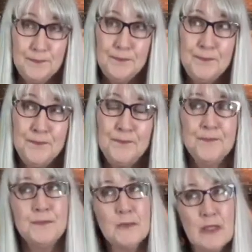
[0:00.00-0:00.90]
kind
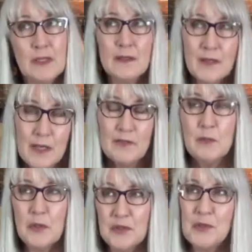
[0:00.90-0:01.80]
of
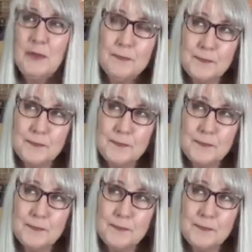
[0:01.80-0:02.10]
emotional,